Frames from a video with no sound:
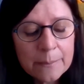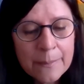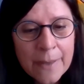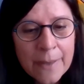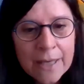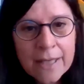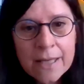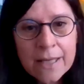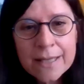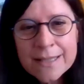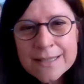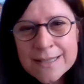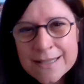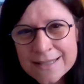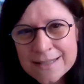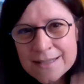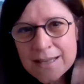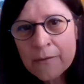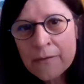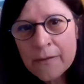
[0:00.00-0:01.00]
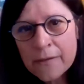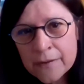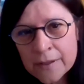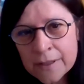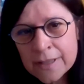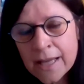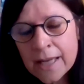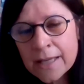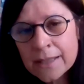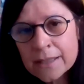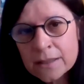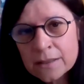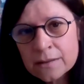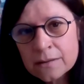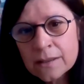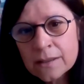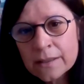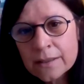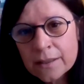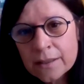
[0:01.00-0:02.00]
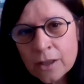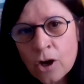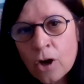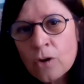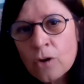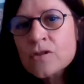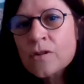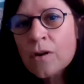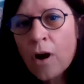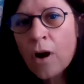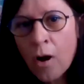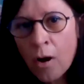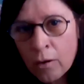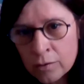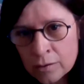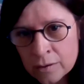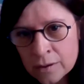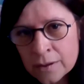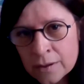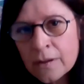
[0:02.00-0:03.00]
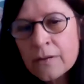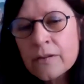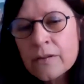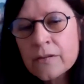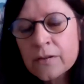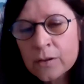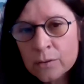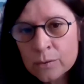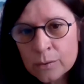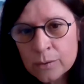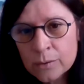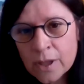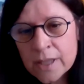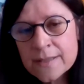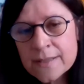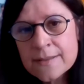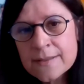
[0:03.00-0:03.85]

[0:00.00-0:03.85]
but it's something that it goes on through